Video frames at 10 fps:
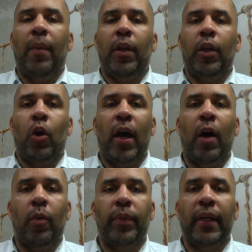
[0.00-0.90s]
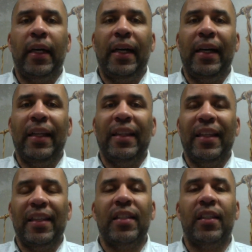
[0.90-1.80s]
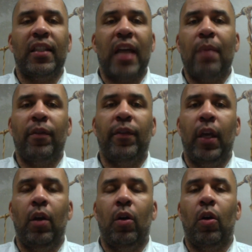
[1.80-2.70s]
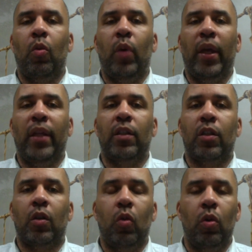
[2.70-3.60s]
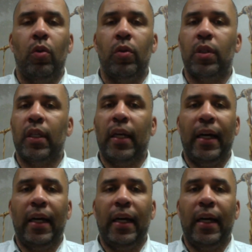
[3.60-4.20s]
Your help. This is the time of year when schools,